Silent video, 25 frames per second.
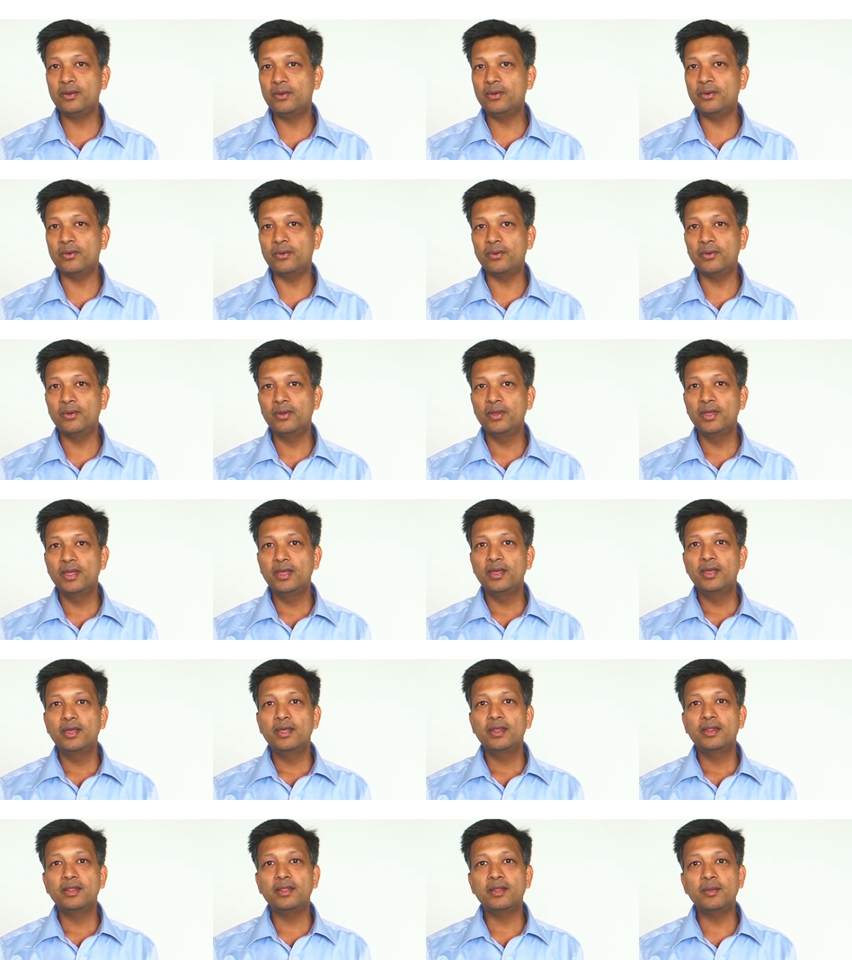No
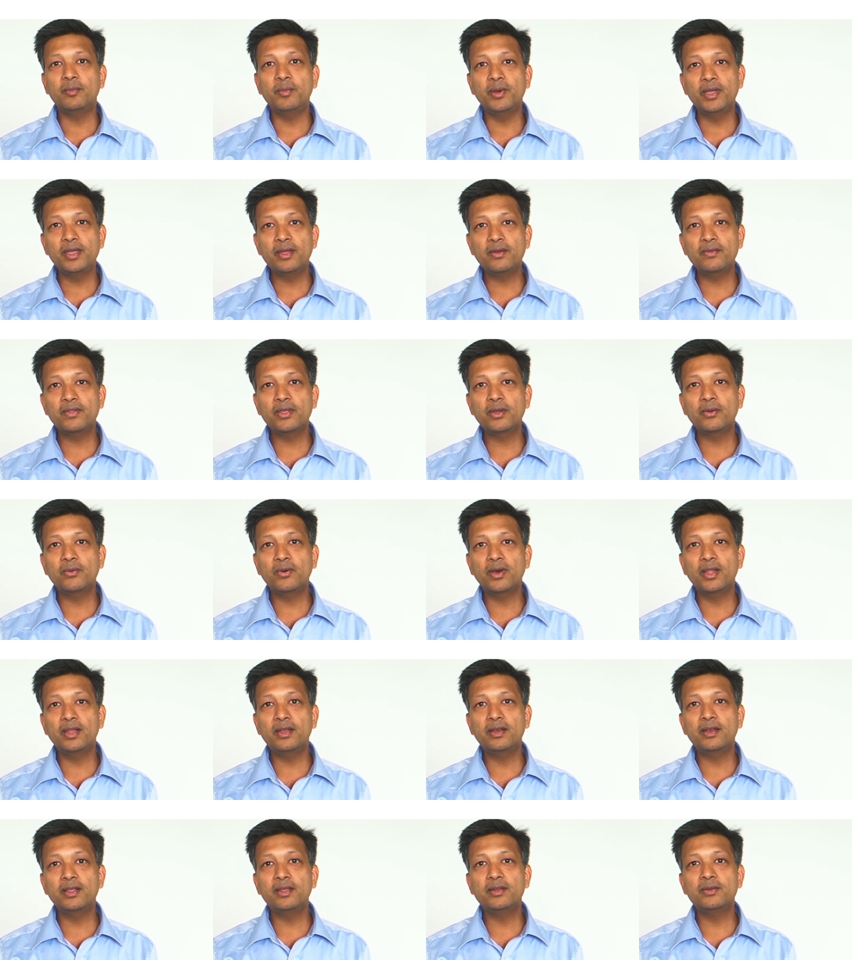the measure of the
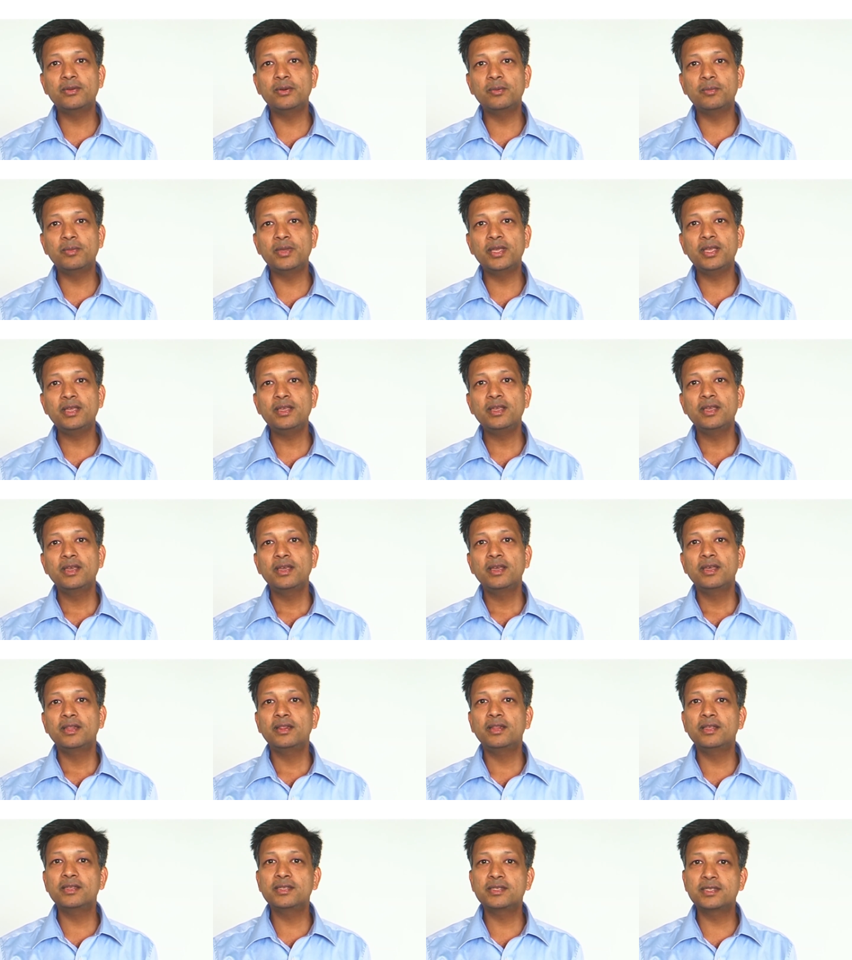quality should be
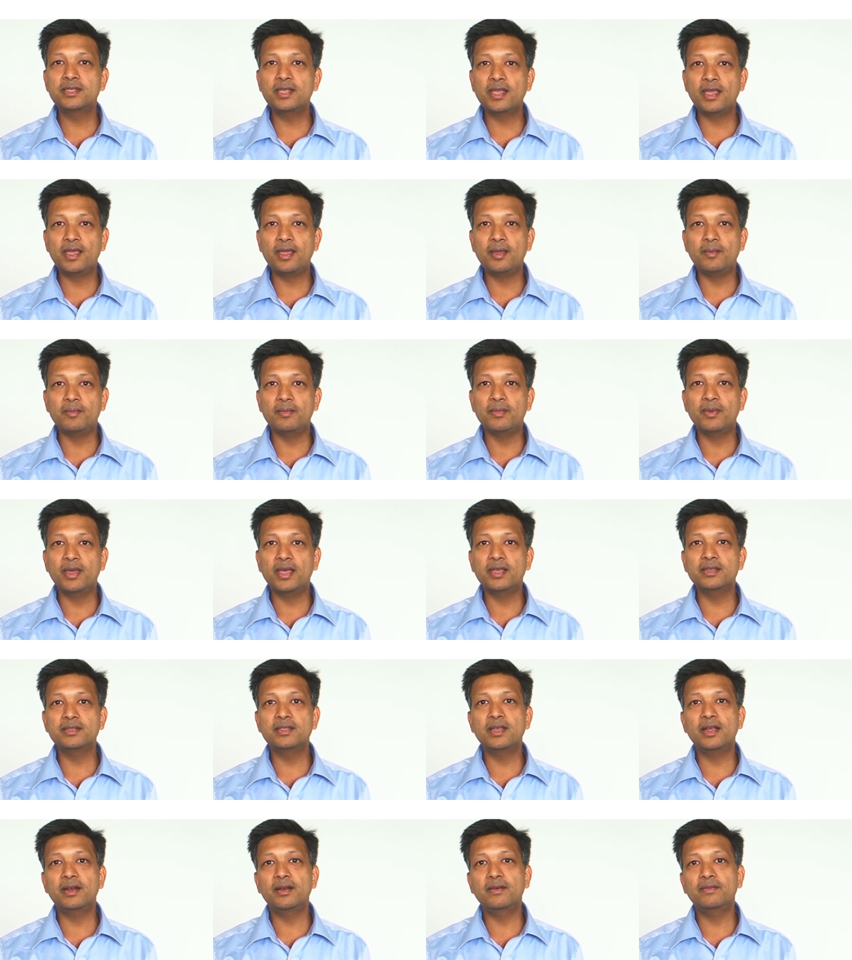the same
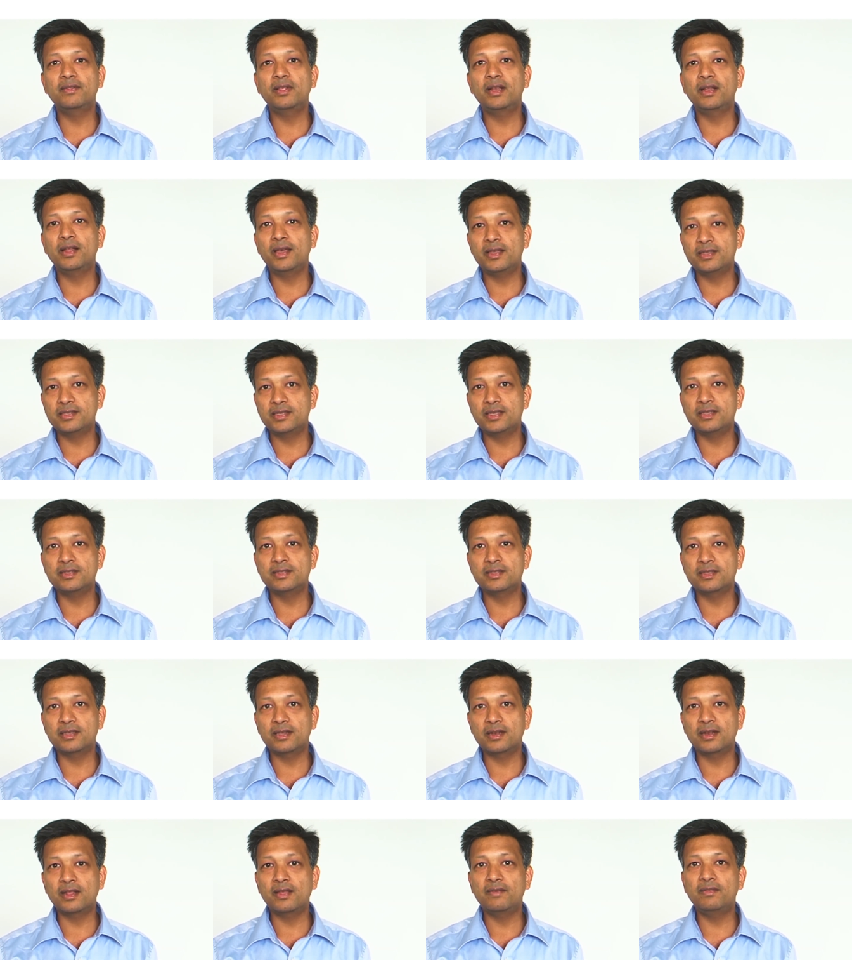as that of the licensor.